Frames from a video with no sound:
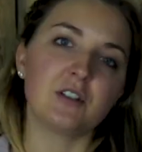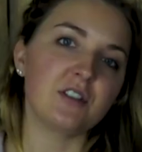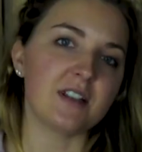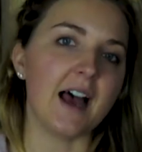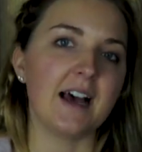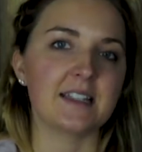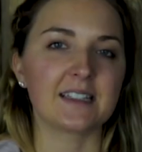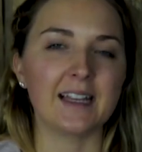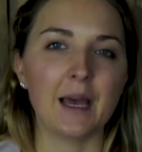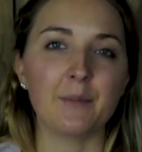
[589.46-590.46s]
just
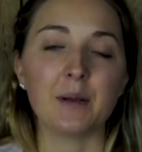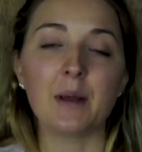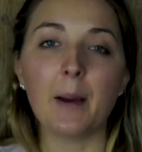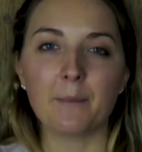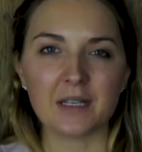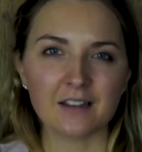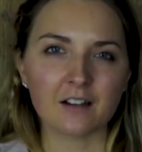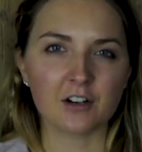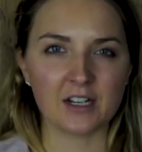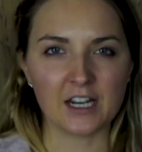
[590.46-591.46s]
ask them and build
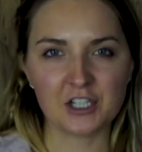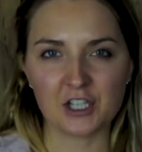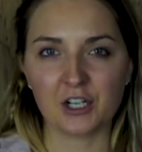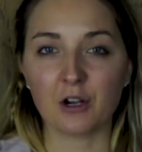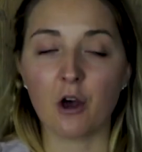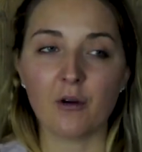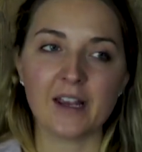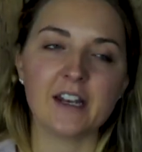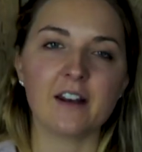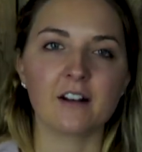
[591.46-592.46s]
a connection go
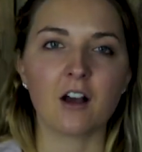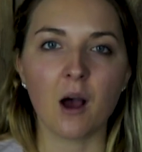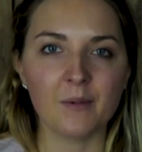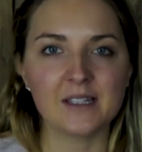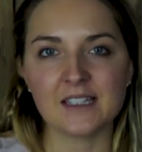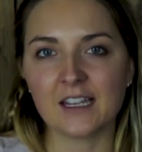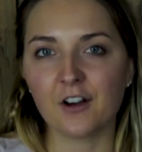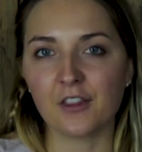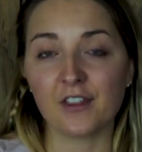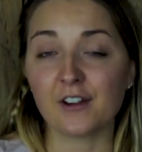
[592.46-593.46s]
in and commenting
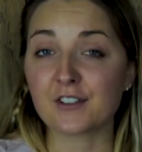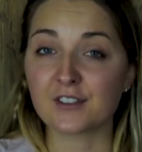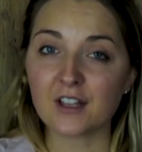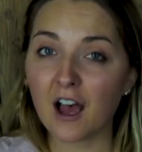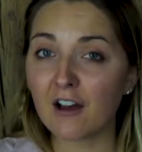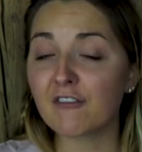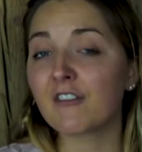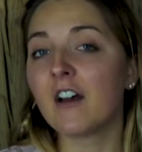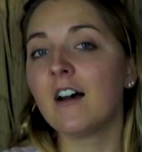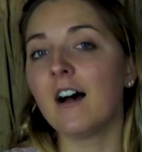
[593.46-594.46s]
on their
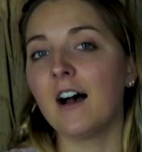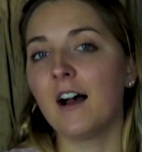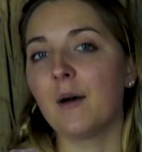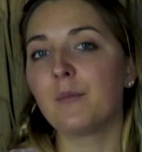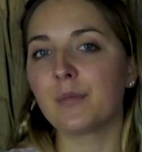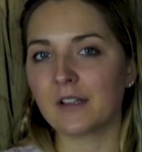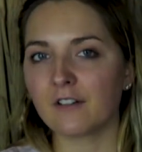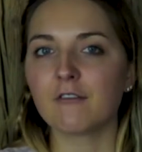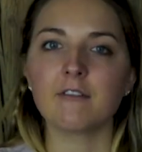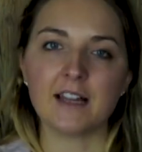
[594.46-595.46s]
stuff uh, build
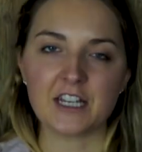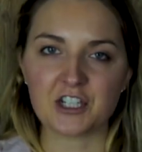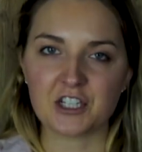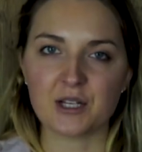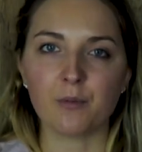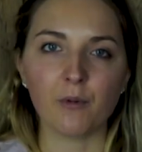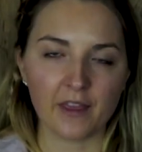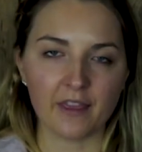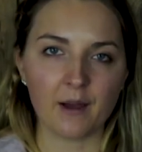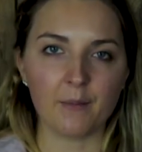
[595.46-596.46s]
a relationship
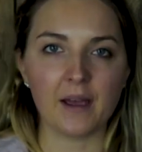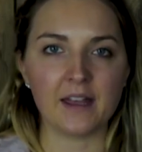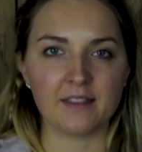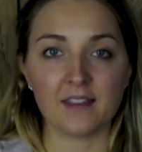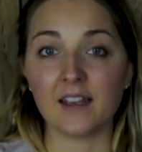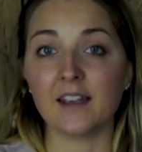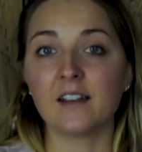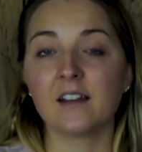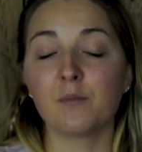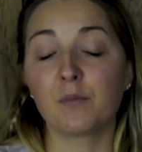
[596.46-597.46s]
with them and
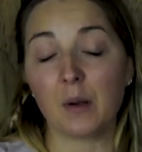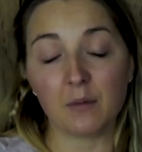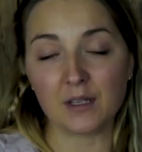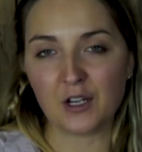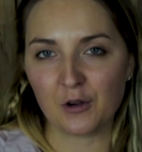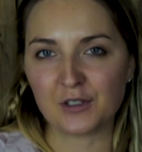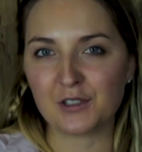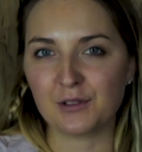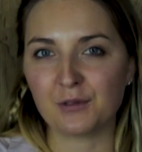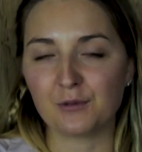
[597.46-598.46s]
they probably going
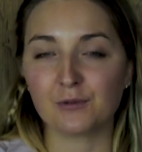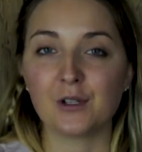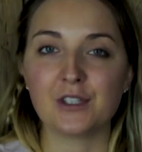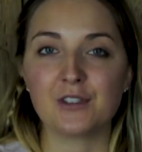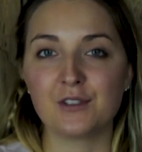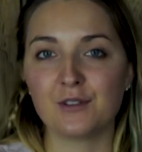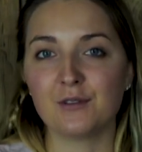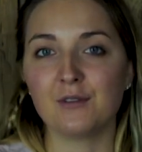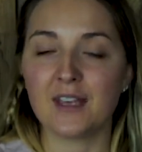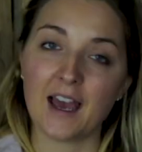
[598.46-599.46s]
to want to
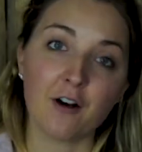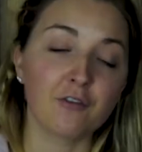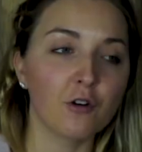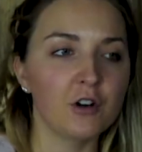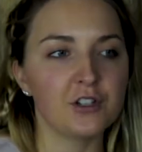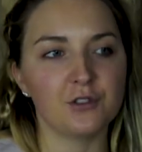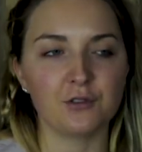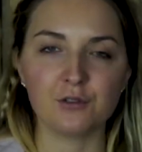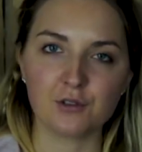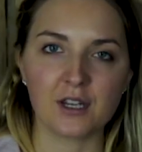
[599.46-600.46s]
yeah of course you
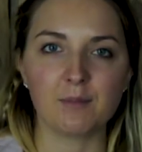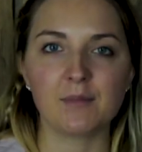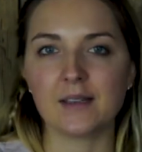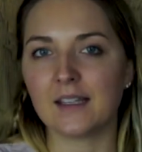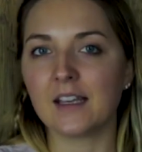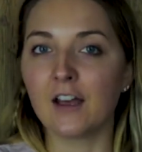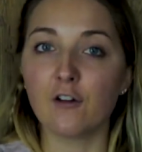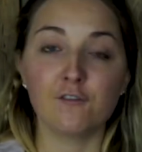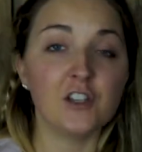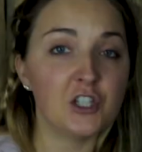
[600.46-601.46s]
you can be
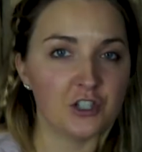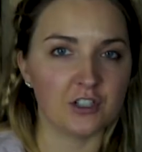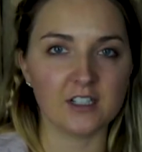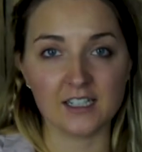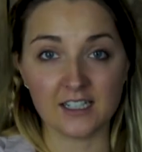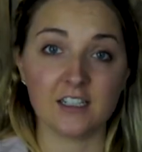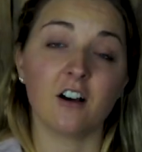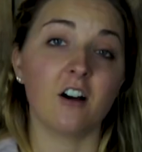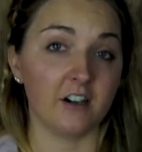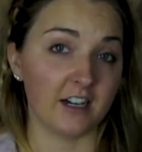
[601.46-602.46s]
featured in
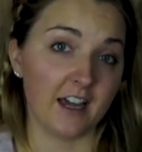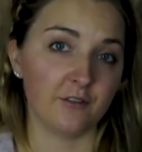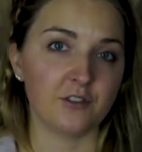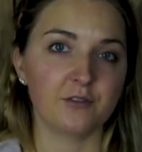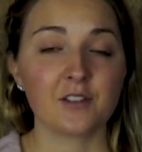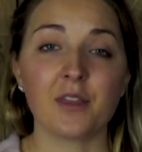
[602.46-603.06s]
our account so